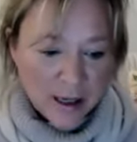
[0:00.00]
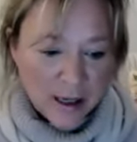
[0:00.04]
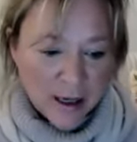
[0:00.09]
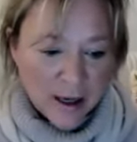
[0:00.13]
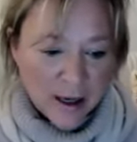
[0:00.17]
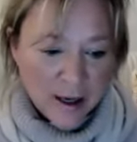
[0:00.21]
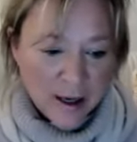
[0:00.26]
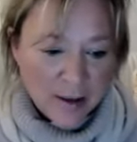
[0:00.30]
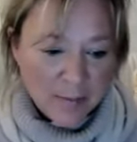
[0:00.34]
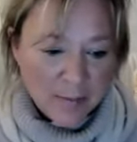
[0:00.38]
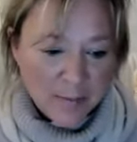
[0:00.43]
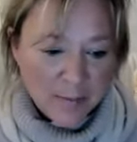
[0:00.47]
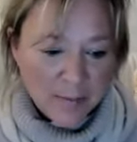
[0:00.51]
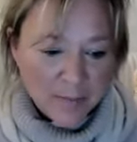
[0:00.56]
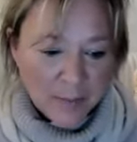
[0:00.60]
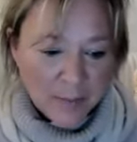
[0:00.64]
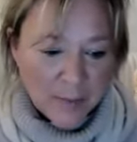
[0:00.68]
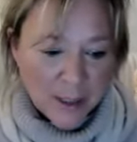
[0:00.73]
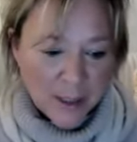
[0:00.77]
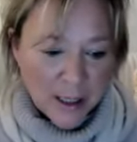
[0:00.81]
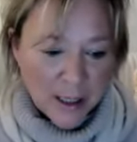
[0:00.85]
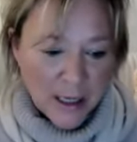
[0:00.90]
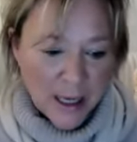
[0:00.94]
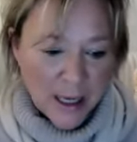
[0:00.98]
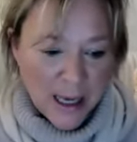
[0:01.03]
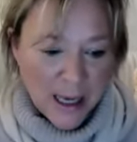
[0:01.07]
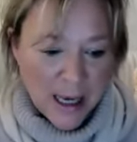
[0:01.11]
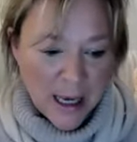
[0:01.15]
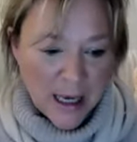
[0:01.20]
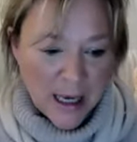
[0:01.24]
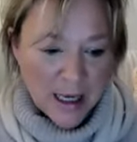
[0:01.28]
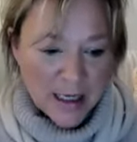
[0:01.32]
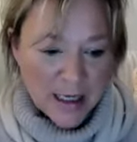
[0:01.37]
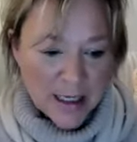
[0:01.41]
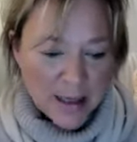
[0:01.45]
Um,
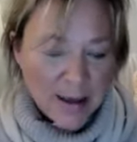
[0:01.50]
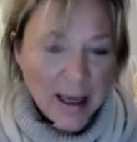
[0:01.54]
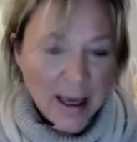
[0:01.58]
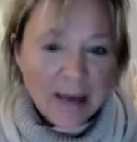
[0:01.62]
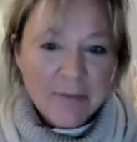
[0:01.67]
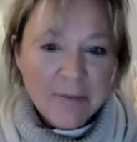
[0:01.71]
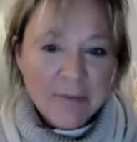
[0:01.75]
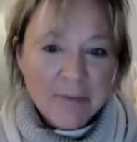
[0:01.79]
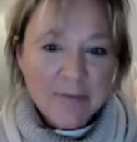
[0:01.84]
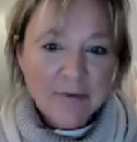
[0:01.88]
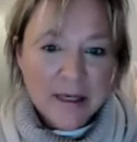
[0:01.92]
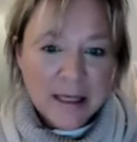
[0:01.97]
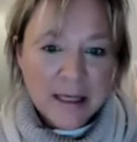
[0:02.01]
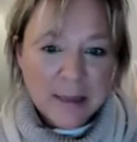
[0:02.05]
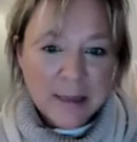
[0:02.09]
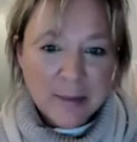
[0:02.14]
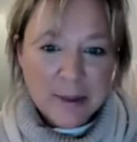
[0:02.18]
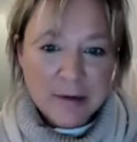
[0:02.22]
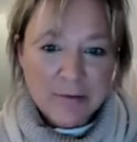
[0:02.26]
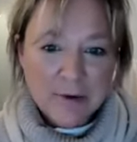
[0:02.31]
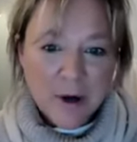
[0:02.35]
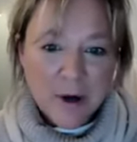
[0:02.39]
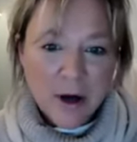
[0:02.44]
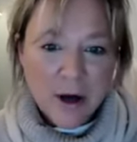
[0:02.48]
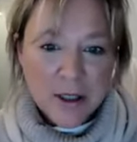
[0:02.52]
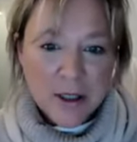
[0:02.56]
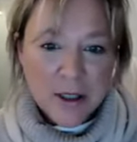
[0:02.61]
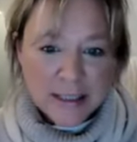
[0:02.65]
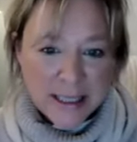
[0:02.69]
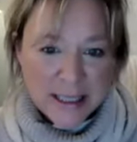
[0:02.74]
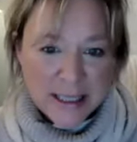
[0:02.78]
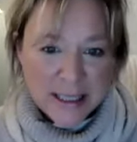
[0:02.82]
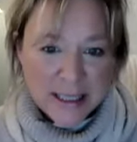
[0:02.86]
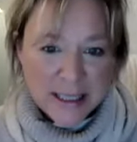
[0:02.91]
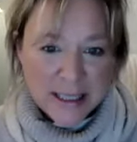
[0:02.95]
I, I am feeling a bit of a
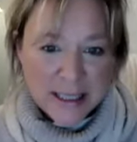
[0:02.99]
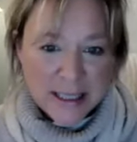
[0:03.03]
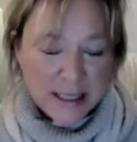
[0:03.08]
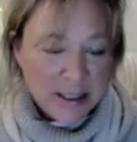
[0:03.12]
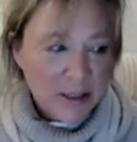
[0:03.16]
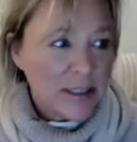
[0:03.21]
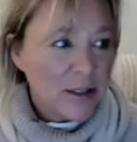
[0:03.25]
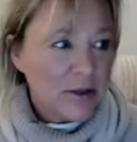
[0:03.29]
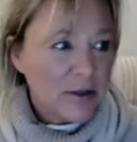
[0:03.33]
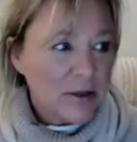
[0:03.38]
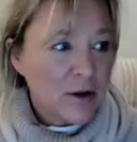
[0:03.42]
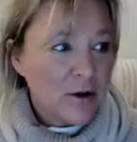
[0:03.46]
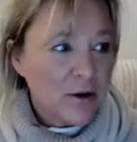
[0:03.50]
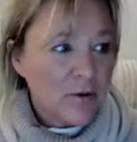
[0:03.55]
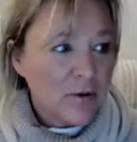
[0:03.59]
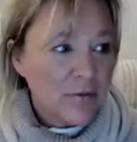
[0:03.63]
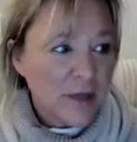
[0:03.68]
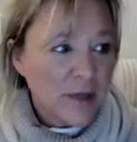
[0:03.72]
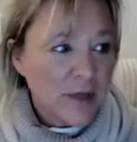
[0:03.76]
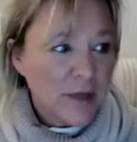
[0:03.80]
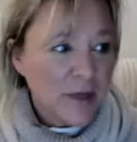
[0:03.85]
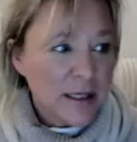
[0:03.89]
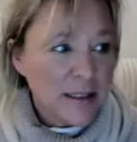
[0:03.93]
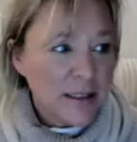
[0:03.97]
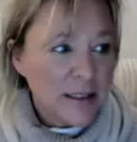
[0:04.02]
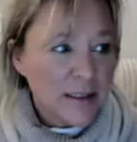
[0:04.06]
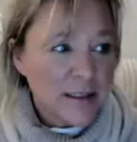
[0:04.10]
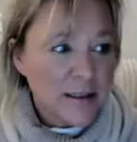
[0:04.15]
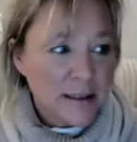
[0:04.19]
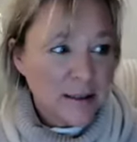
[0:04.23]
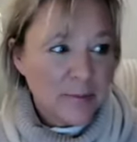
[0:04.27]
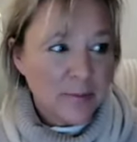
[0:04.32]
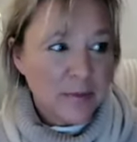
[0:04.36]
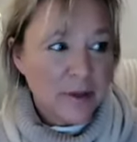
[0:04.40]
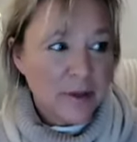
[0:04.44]
heartache, so I don't know if
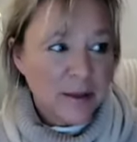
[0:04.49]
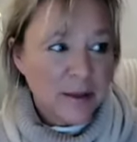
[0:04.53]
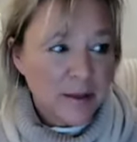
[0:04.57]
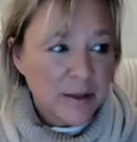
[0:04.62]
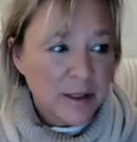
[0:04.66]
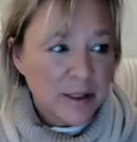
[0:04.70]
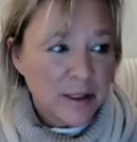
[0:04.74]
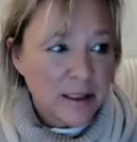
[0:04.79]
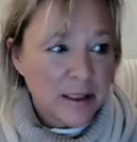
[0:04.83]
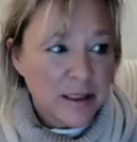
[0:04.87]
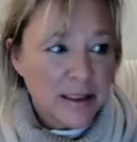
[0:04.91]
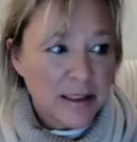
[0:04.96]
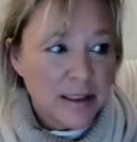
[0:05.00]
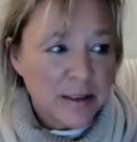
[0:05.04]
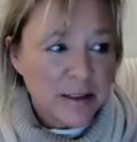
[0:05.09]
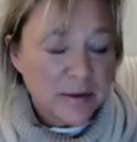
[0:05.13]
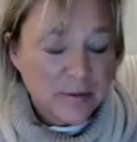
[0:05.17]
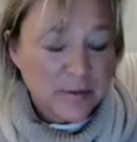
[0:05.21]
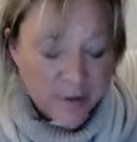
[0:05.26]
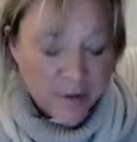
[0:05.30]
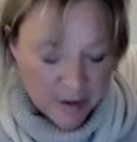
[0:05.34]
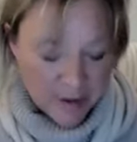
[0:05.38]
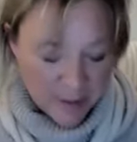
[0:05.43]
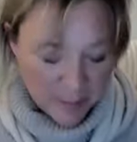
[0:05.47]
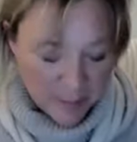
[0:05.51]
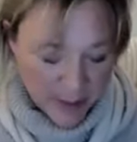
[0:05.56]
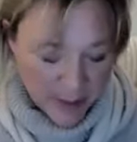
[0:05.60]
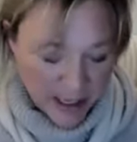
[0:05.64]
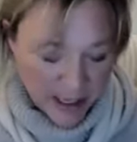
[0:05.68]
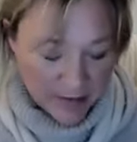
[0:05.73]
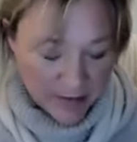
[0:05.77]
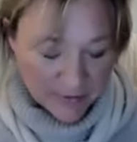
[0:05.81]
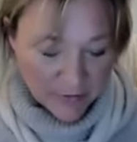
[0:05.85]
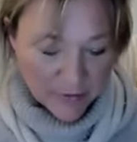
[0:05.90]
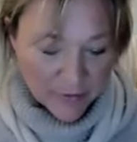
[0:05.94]
there's something that is still very
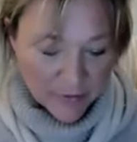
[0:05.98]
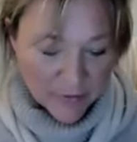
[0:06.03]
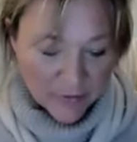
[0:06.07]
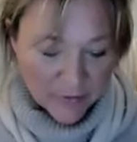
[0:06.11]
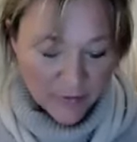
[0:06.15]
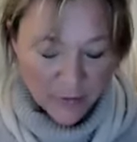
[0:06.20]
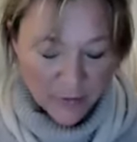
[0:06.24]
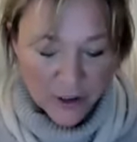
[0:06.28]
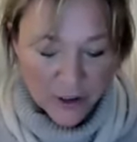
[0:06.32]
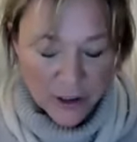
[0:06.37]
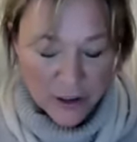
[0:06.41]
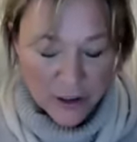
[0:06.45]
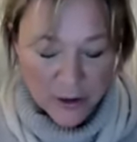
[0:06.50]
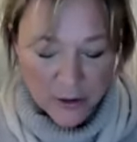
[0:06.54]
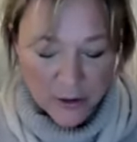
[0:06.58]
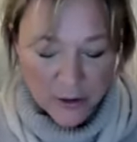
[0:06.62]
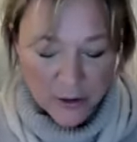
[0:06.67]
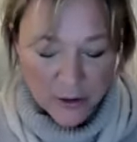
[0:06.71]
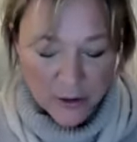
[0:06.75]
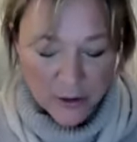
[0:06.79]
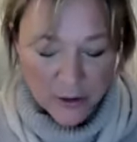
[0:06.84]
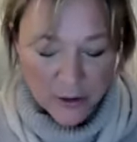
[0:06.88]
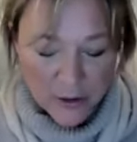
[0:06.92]
painful for you.